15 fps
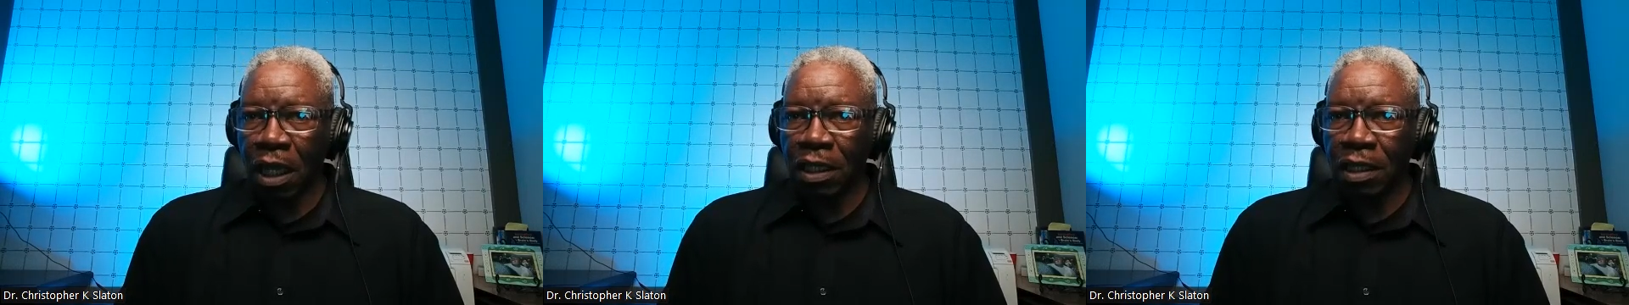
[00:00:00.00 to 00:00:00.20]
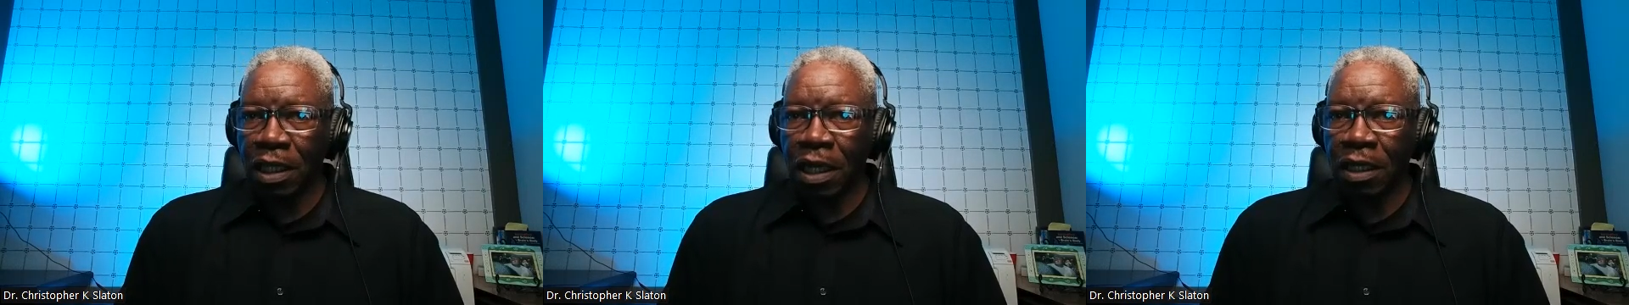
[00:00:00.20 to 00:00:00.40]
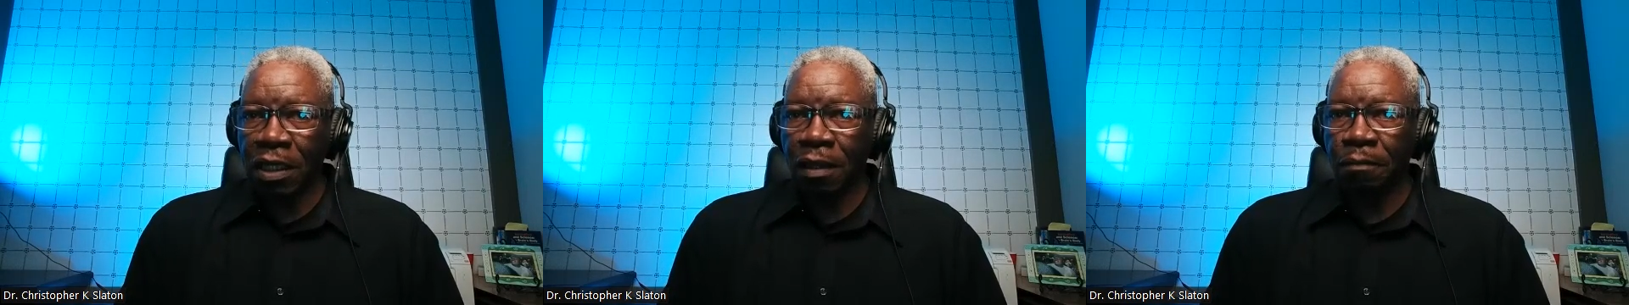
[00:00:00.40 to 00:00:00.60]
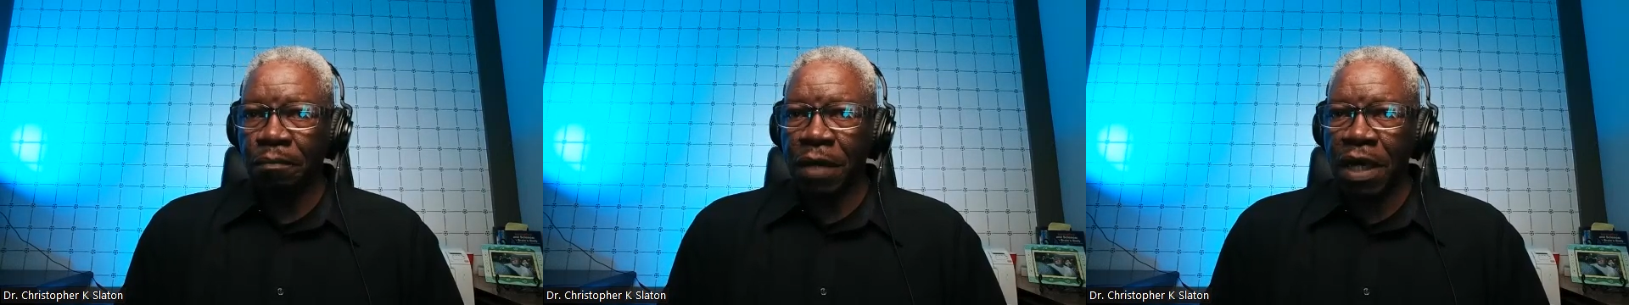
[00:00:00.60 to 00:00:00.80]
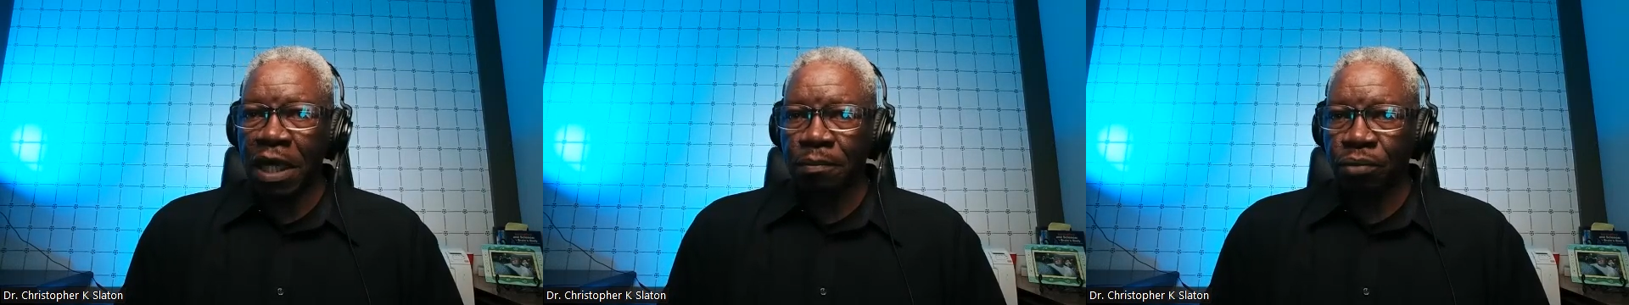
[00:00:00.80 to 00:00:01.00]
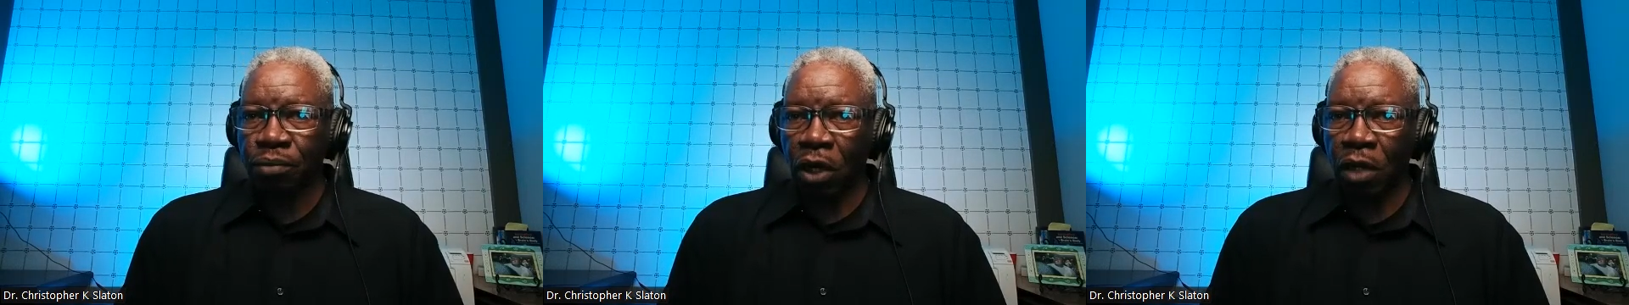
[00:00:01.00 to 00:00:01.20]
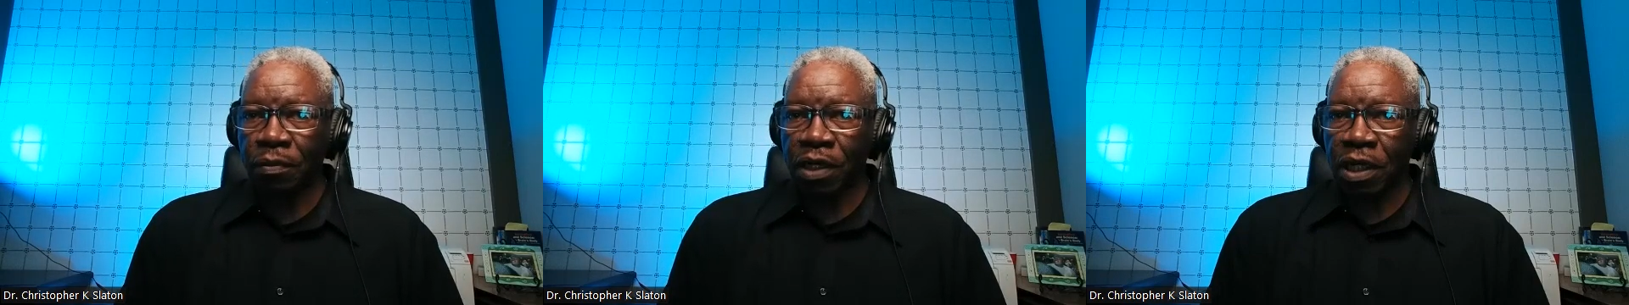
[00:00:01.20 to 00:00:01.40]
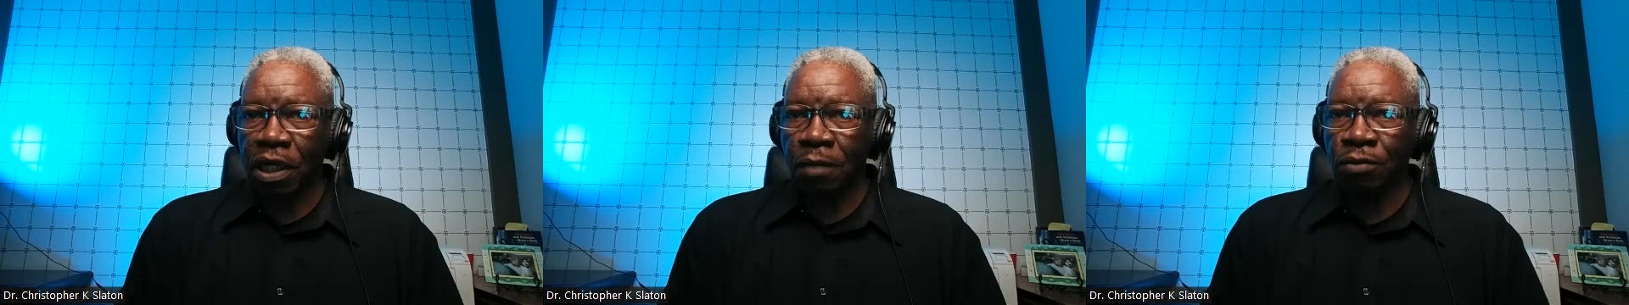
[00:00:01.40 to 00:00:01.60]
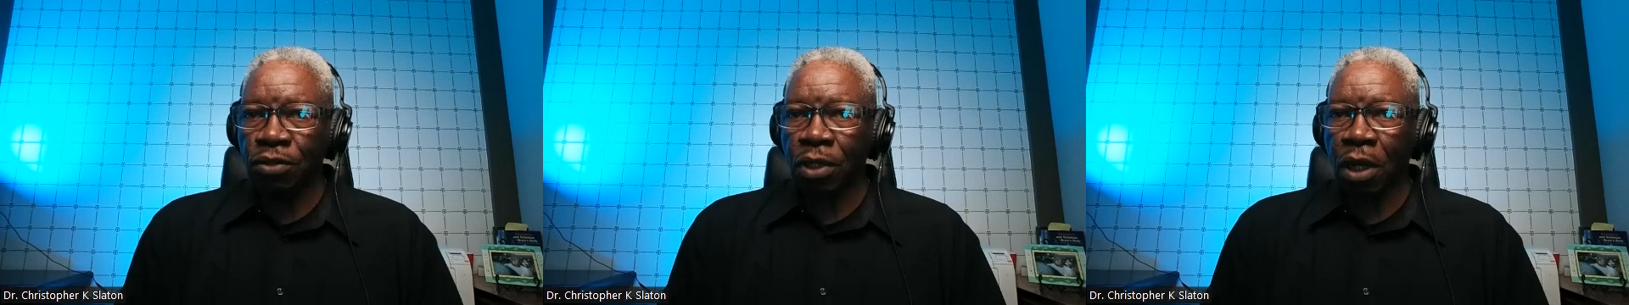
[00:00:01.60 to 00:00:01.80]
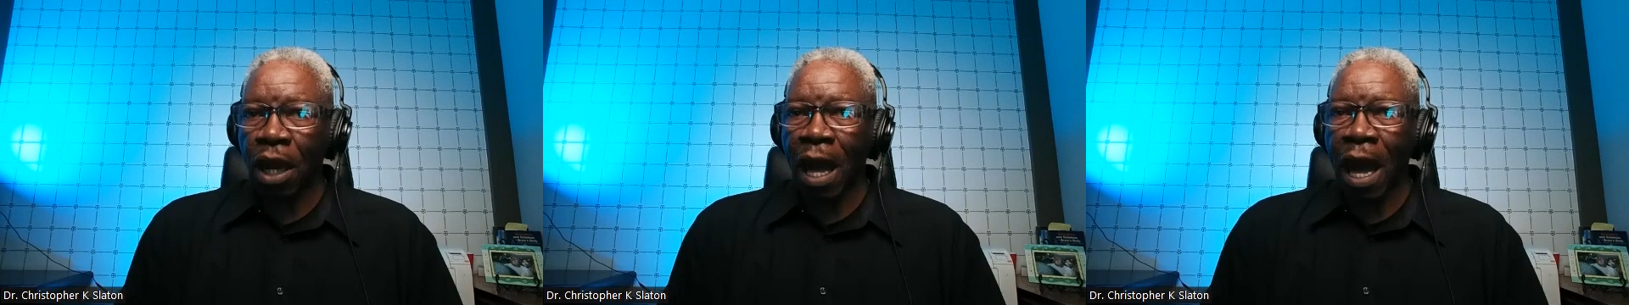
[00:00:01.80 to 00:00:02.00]
And then the midpoint
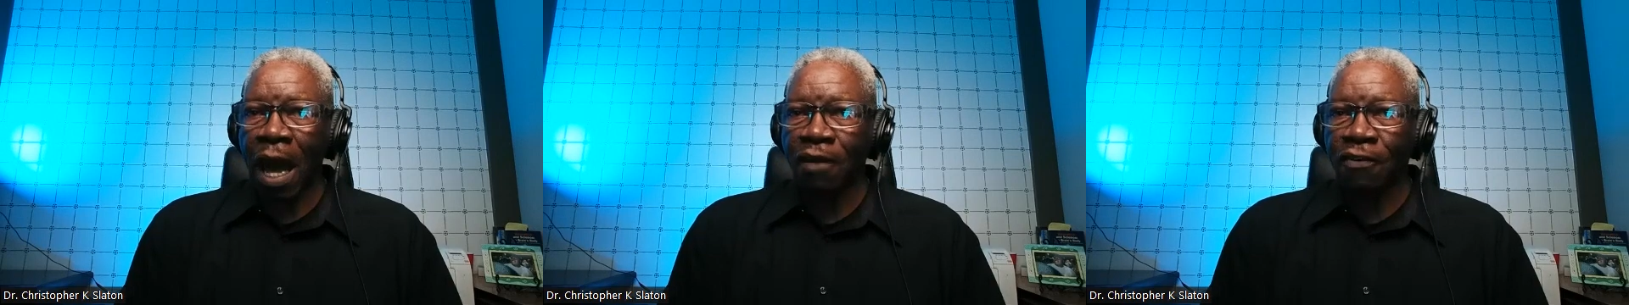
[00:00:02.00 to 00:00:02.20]
becomes your